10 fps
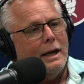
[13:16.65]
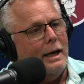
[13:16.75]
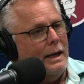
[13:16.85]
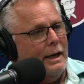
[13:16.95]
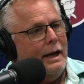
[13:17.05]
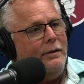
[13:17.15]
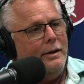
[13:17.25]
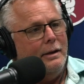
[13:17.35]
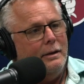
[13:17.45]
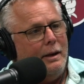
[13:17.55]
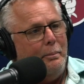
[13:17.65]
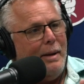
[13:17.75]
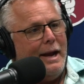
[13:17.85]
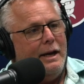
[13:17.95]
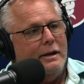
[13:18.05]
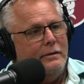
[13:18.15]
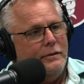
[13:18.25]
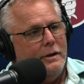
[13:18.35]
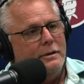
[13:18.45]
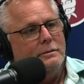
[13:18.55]
kind of like having a, a bank
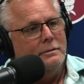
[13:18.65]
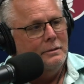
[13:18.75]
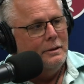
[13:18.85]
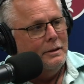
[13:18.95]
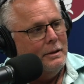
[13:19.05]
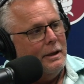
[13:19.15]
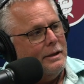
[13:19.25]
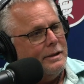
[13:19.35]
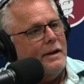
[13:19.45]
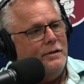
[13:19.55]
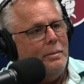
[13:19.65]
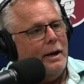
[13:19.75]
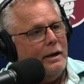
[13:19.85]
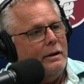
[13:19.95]
of uh, no, yes, safety like, bank.